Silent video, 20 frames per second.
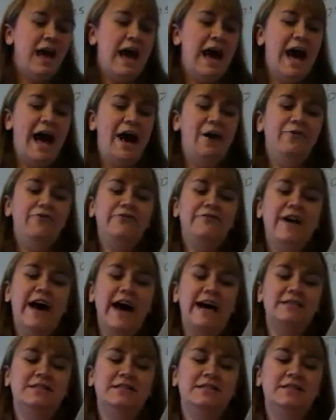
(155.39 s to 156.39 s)
How
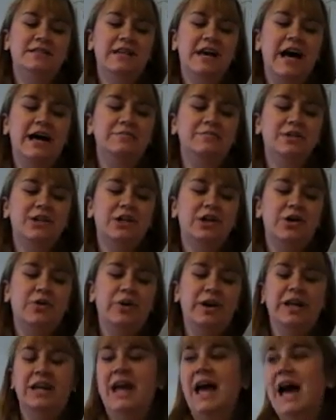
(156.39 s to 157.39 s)
fast is the object
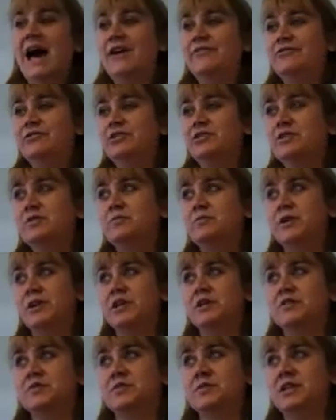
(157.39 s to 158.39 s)
going after the
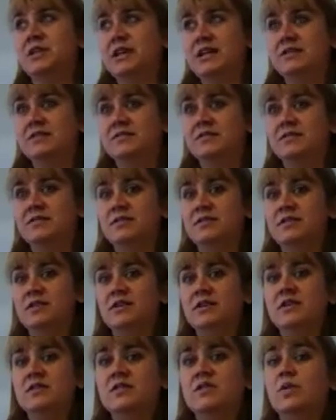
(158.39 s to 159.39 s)
spring is released?
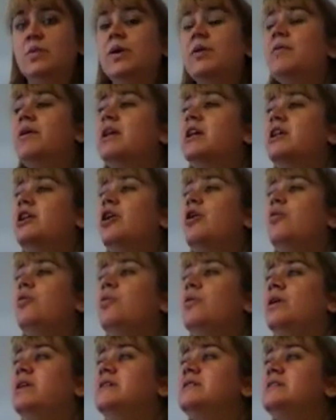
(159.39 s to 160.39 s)
So we want to know
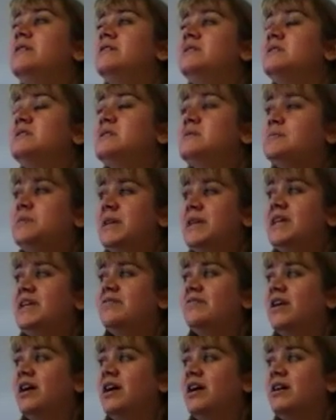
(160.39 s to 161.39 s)
what is the speed
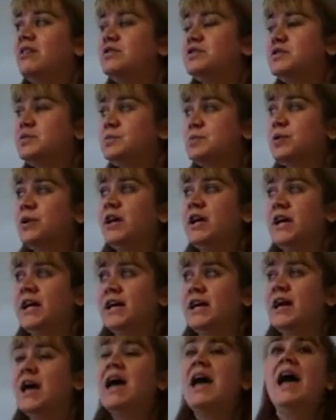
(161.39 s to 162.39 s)
of our
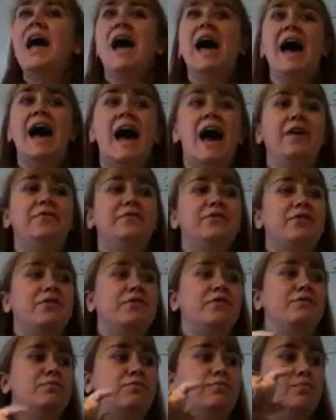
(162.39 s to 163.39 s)
spring
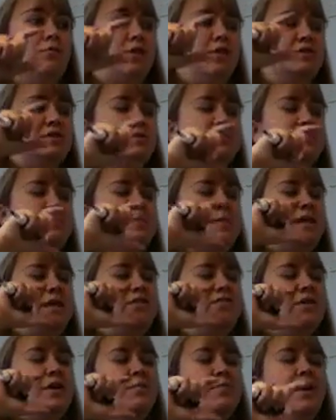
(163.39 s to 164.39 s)
after, or
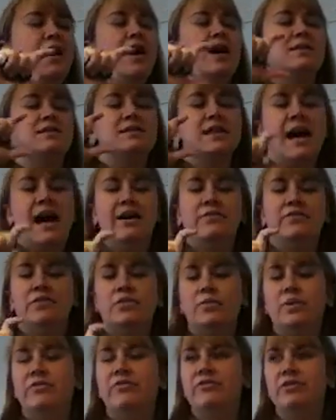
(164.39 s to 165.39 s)
speed of our box
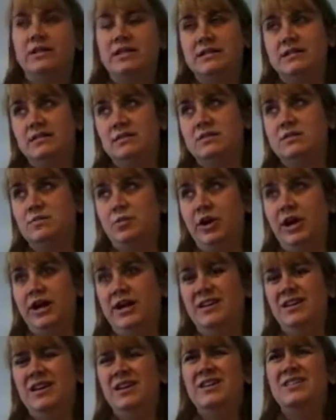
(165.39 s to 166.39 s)
after we've released the
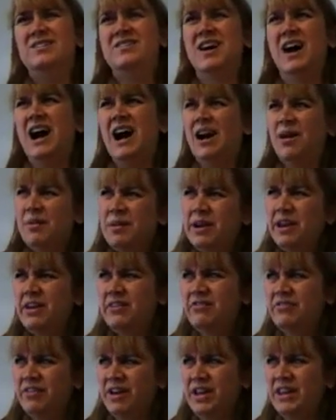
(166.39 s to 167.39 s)
spring. So how are we going
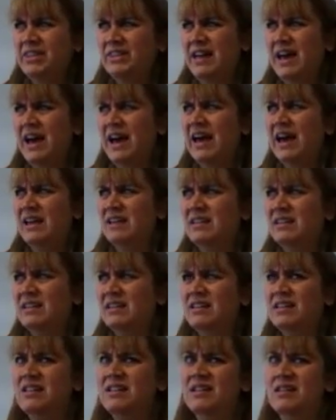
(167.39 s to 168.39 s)
to find that?
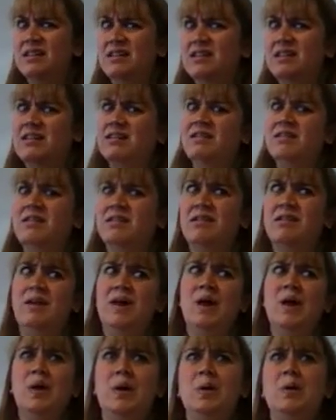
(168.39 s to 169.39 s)

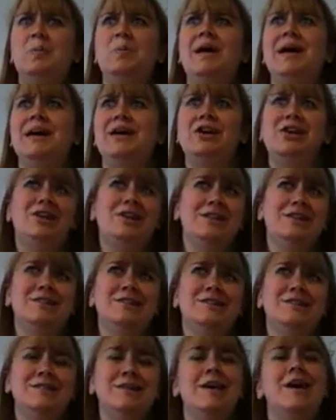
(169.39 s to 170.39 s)
Oh my
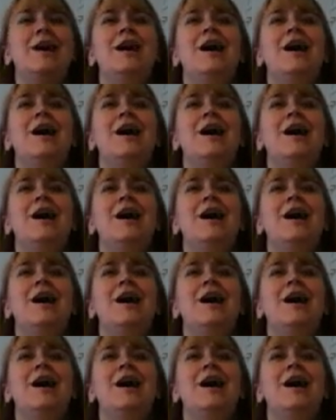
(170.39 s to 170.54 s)
goodness.